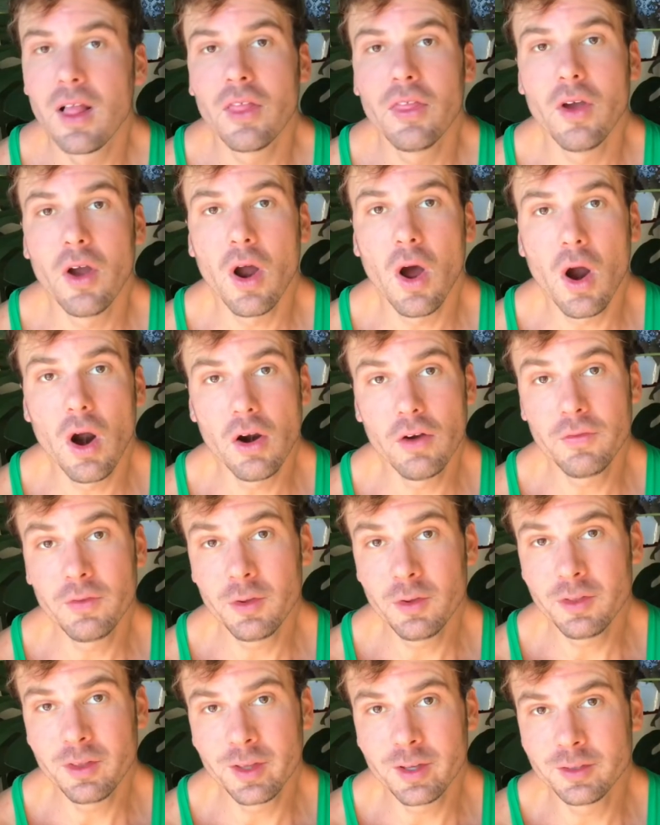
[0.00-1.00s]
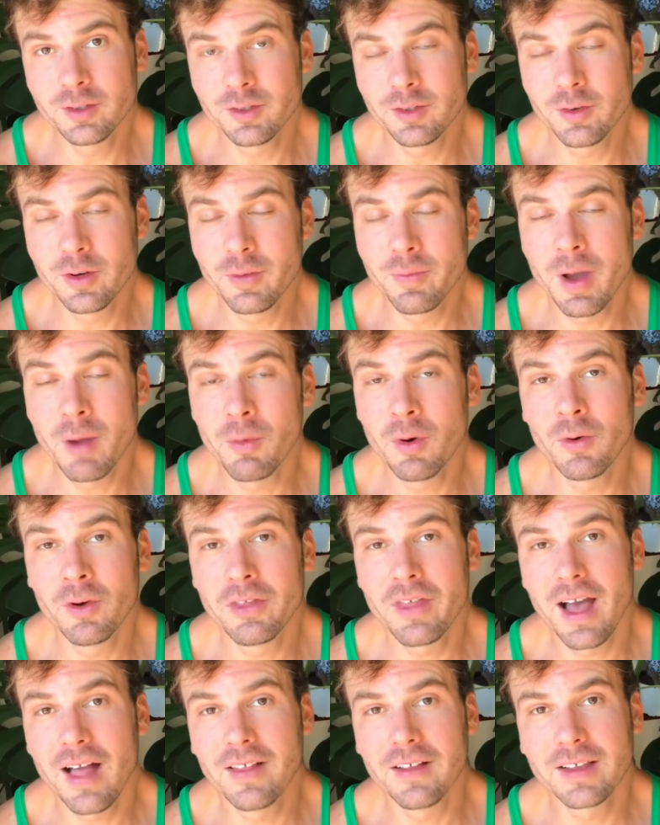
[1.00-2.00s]
There are a few things to remember
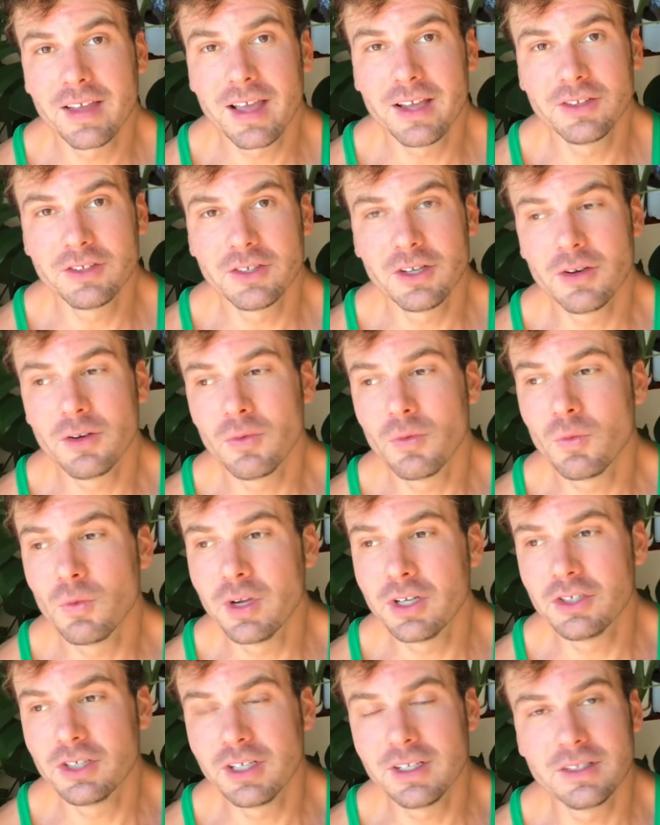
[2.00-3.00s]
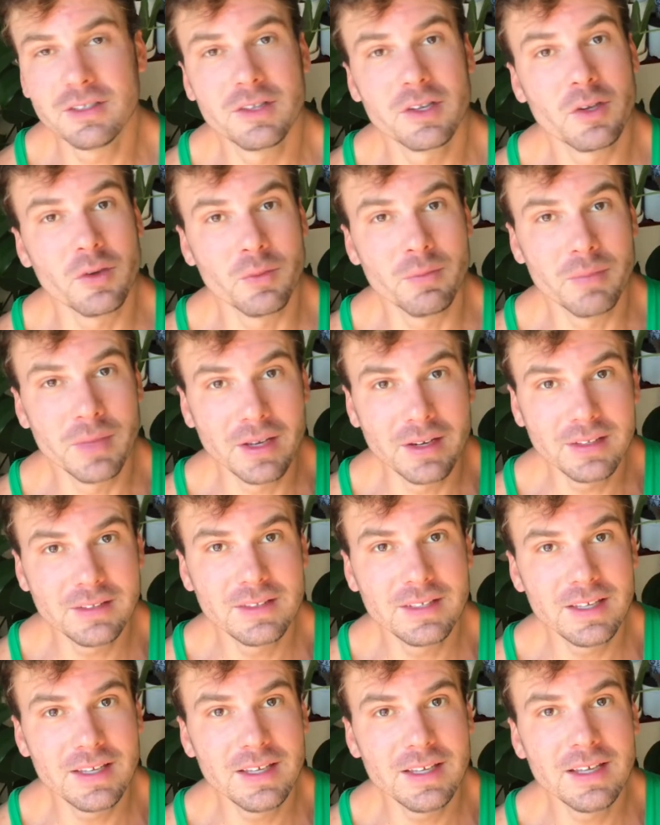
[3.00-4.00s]
with alocasia, which is
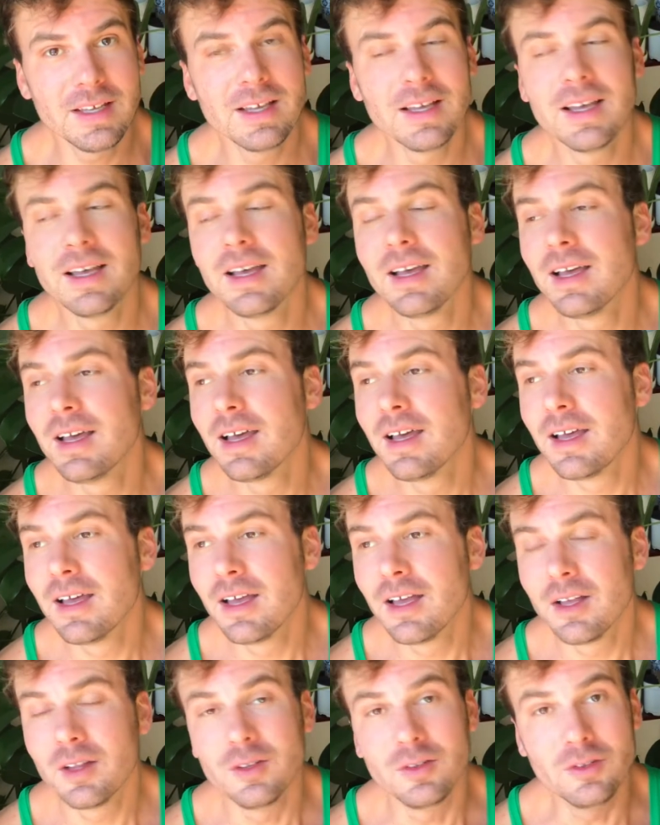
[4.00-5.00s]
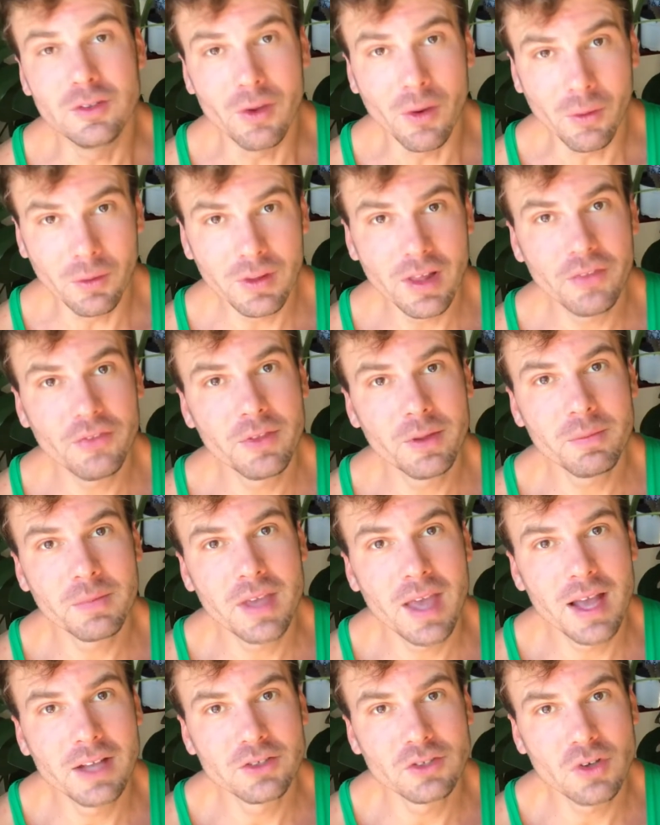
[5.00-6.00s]
humidity, don't let them
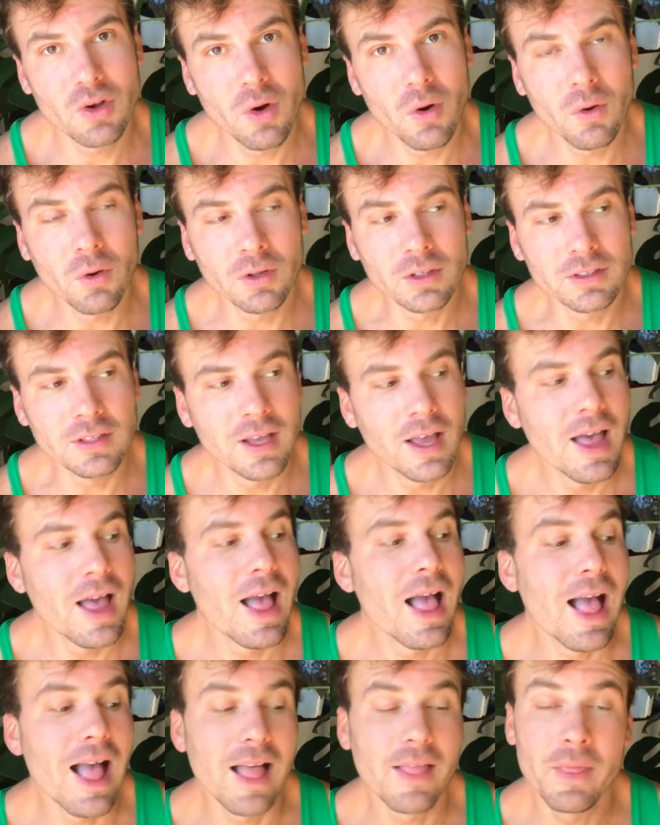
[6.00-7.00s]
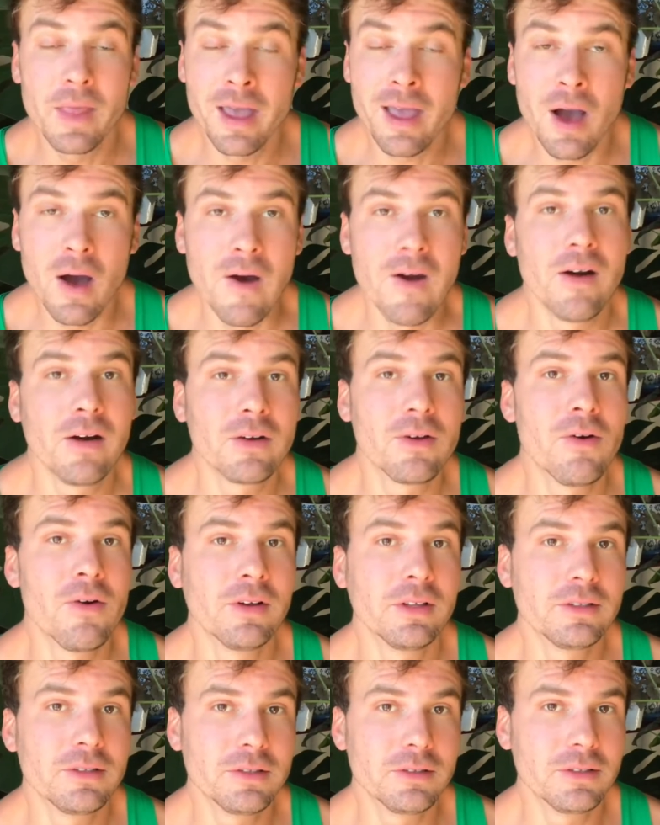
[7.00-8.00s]
catch cold, and they are
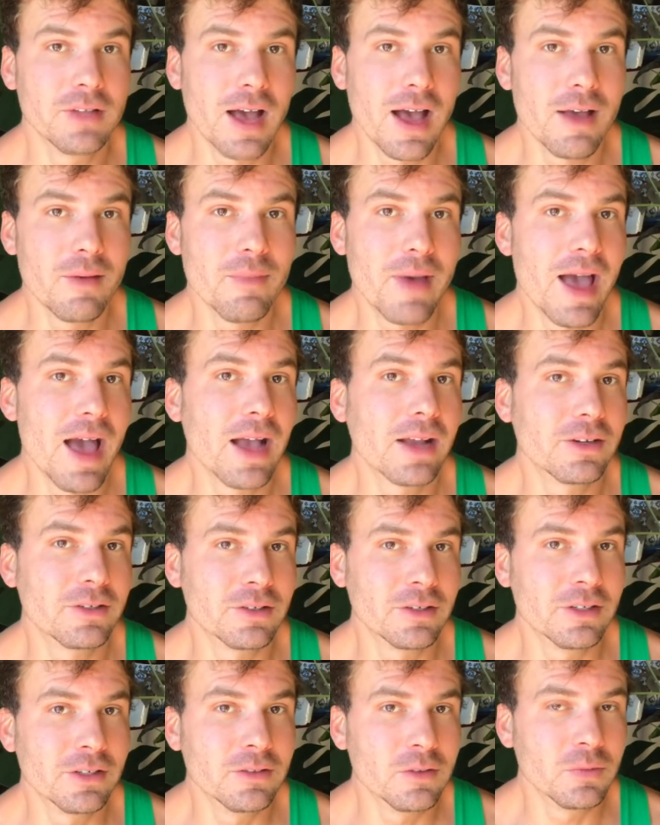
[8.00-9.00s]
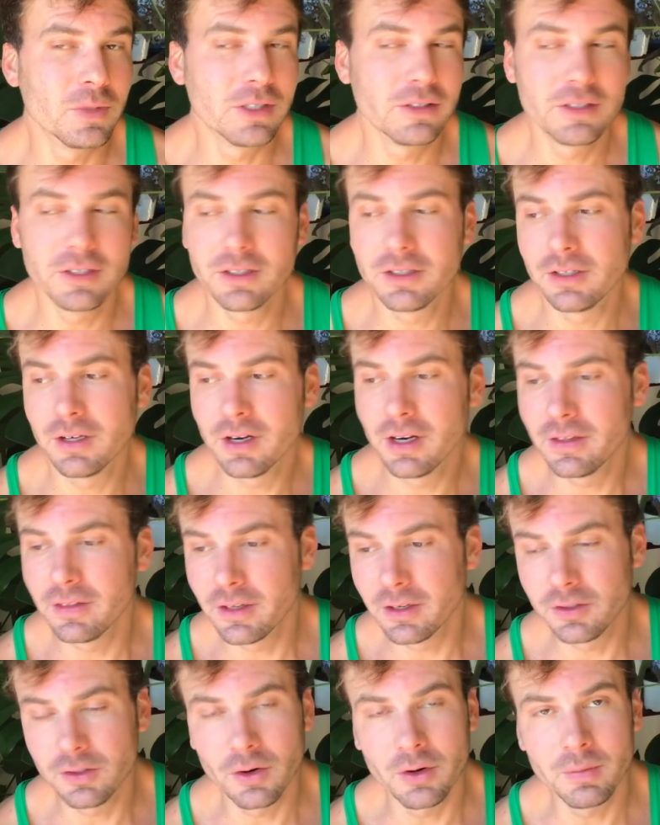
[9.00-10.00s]
going to die back during the winter during
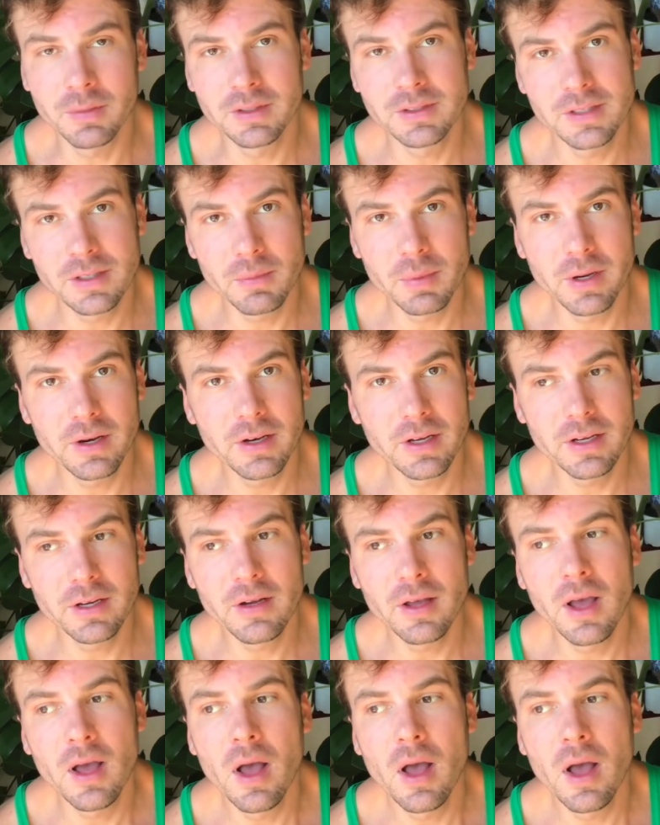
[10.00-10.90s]
their dormancy period.